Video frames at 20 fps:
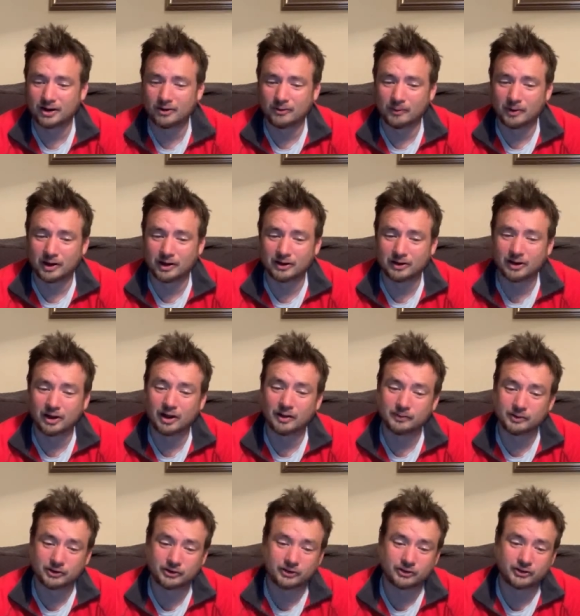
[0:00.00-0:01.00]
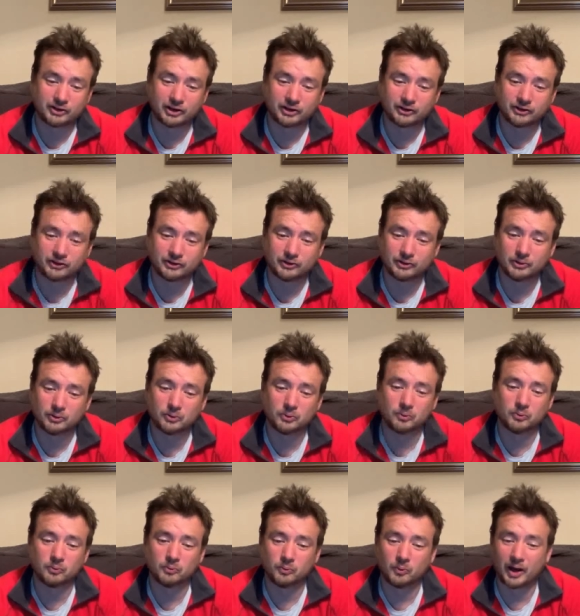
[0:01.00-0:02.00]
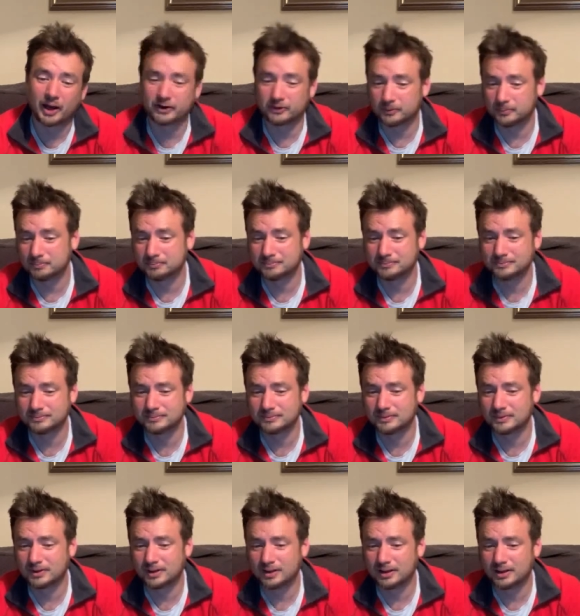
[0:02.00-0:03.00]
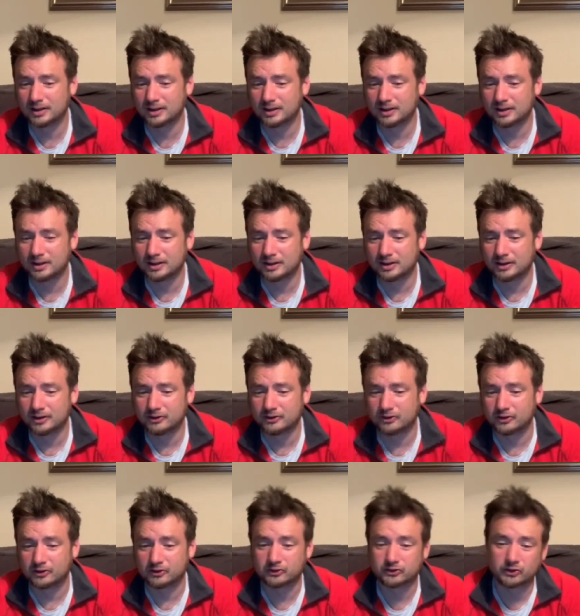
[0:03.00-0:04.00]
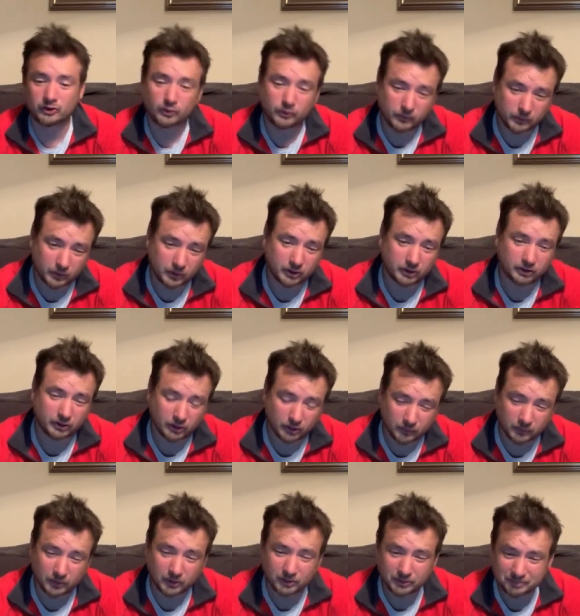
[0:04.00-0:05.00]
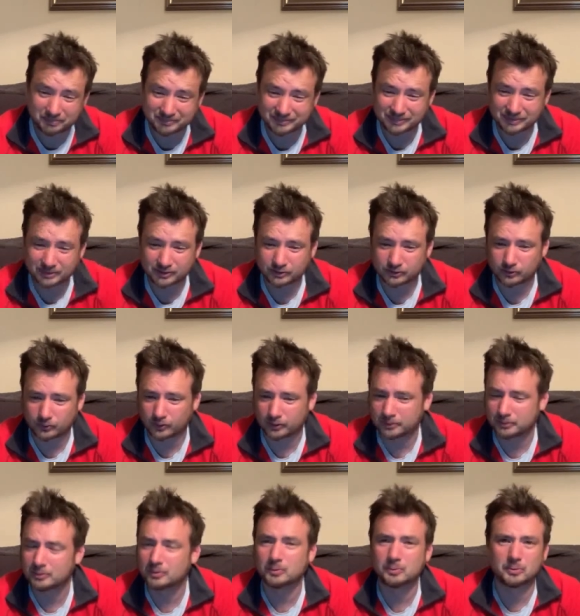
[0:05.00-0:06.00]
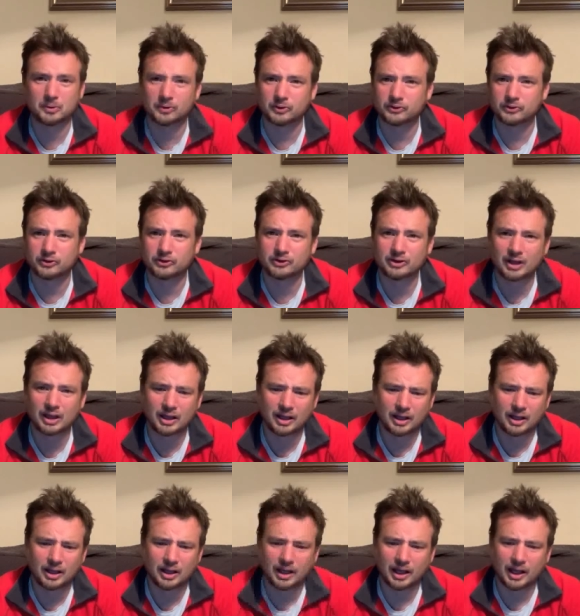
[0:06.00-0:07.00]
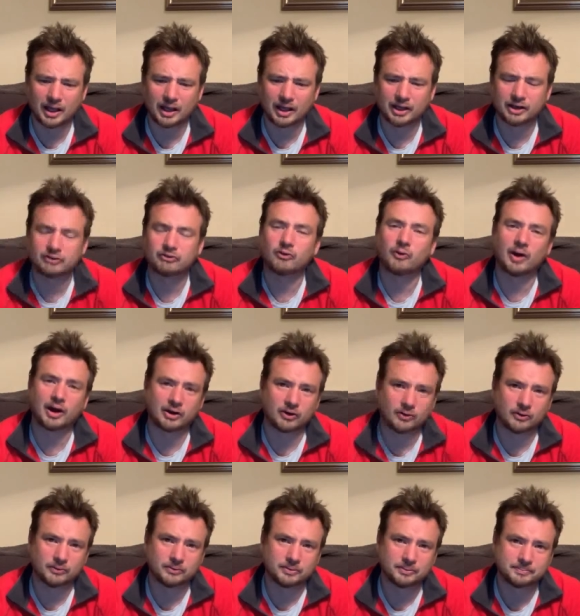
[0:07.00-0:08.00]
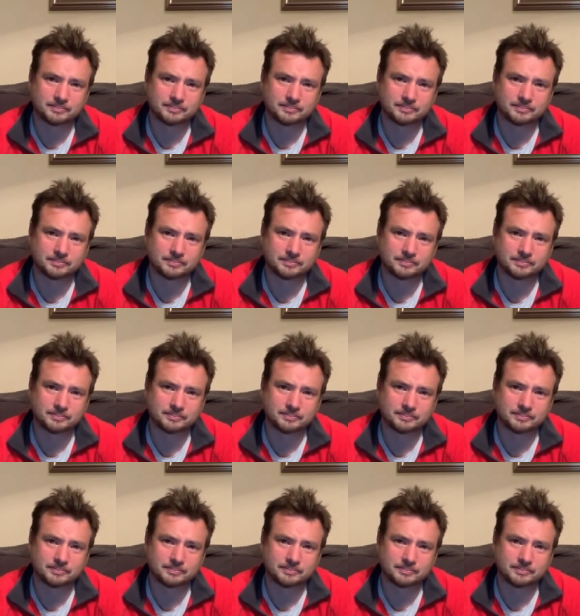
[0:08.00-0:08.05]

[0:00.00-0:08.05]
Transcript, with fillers: while others are sent to Radom, Schiel, apologies, and Krakow.